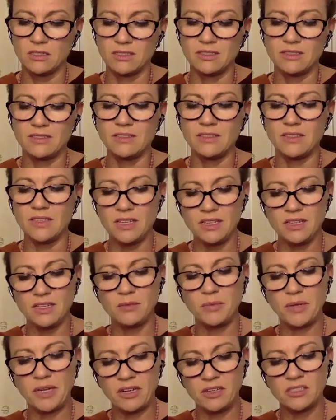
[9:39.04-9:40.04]
Sitting in
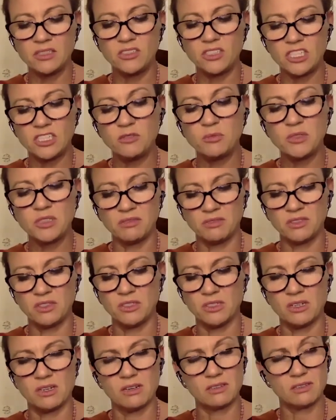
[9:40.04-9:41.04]
apparent judgment of the
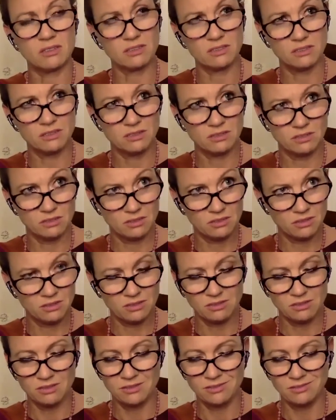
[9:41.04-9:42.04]
dogs,
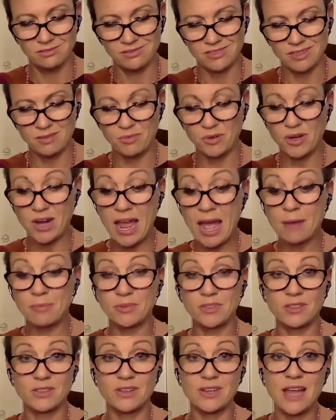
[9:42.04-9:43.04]
and perhaps
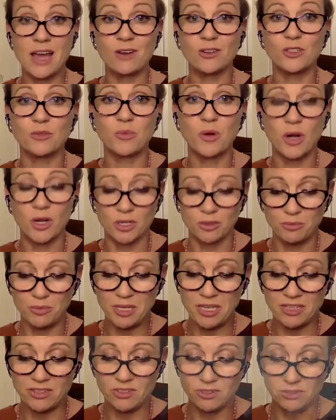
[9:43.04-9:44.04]
the now departed
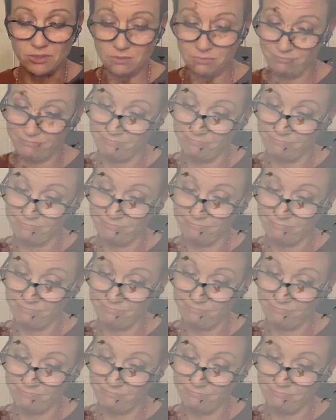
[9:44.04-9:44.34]
beast,